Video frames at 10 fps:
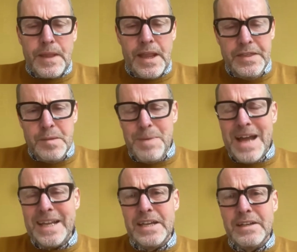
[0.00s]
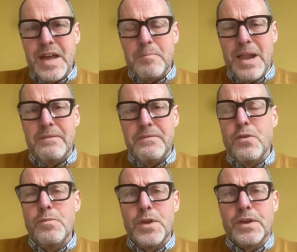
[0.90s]
In the back end of that
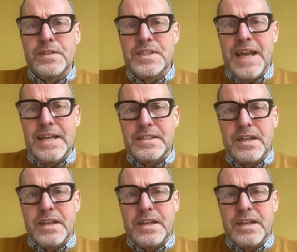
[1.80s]
platform, you can set